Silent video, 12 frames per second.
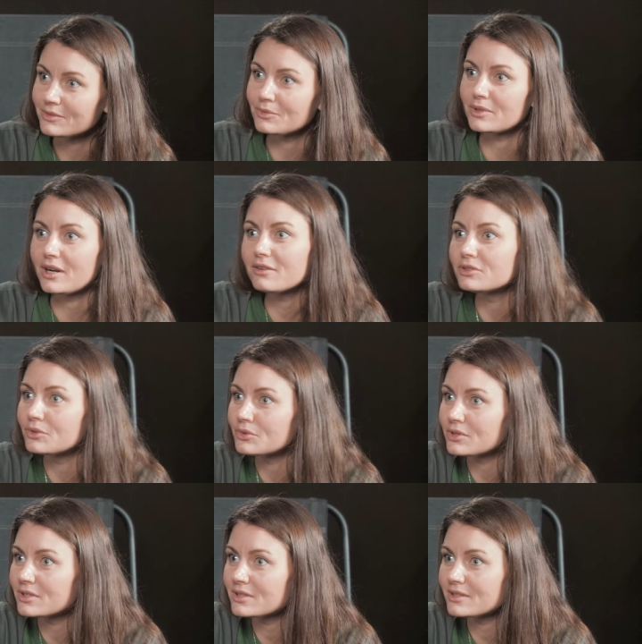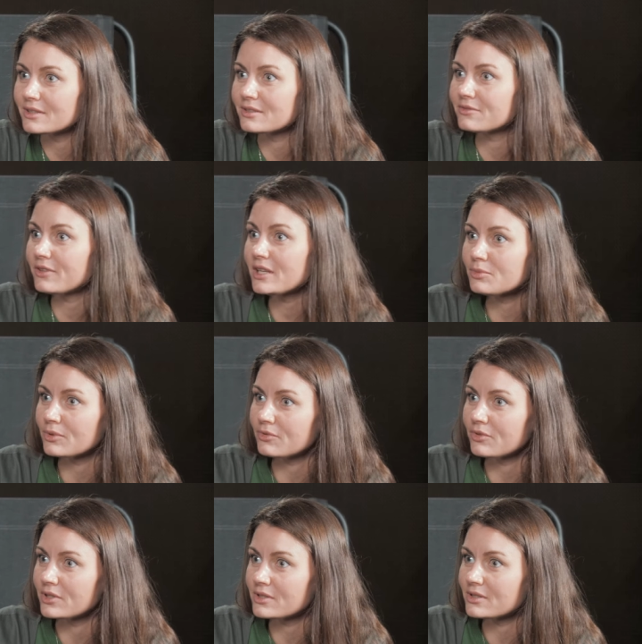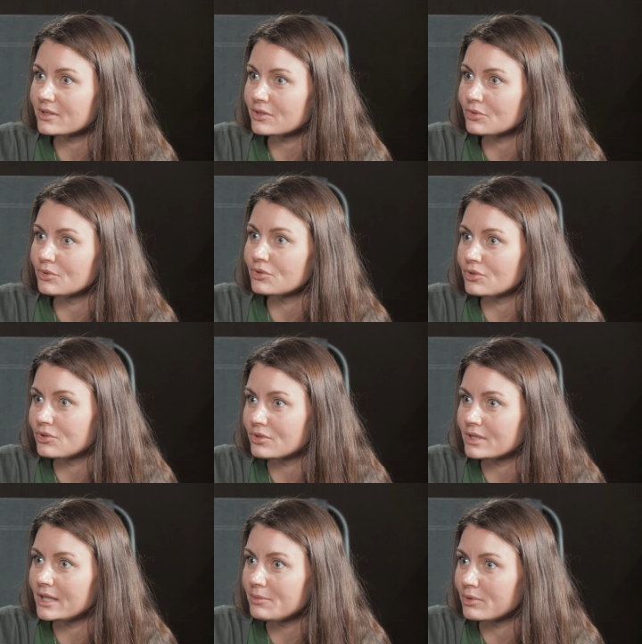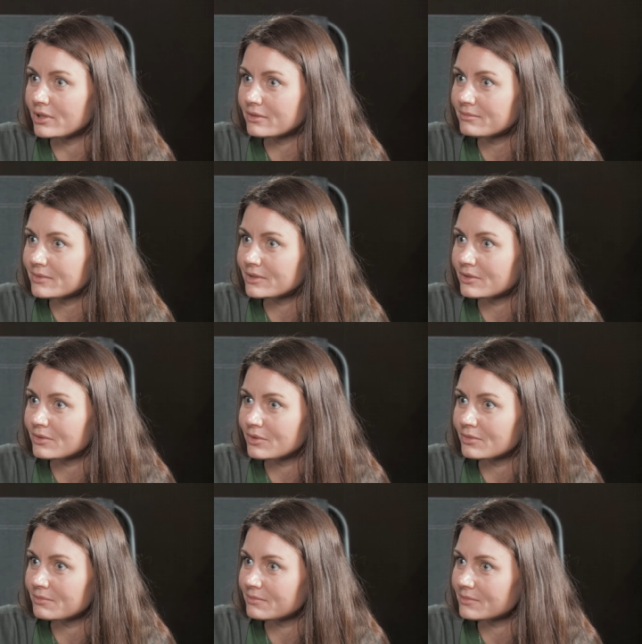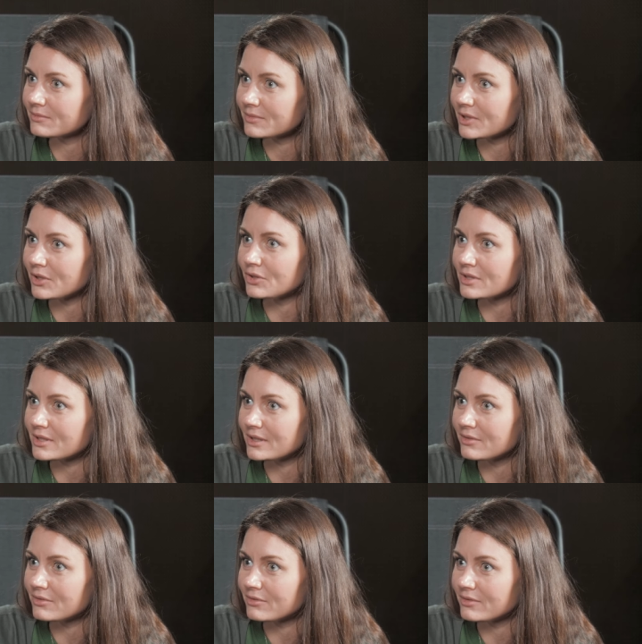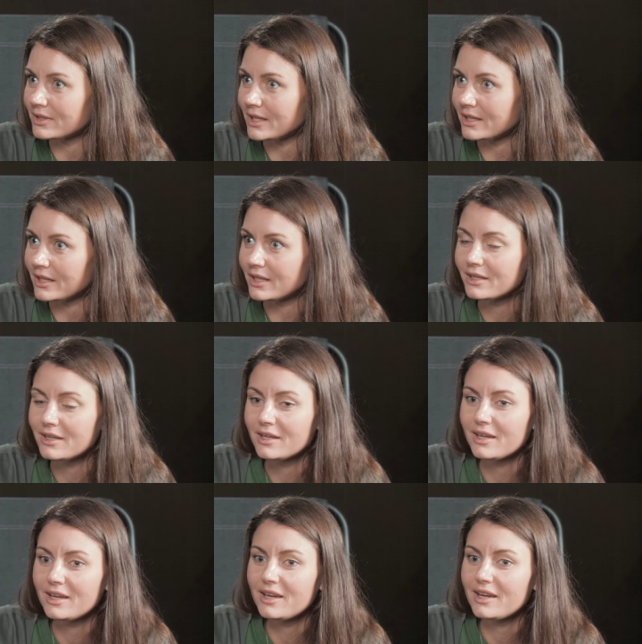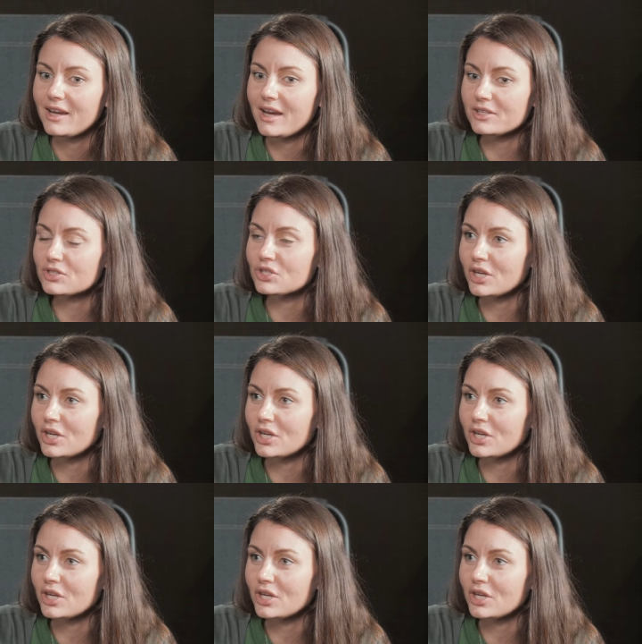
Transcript: what I've noticed is Facebook, for instance, who introduced Libra currency lately, has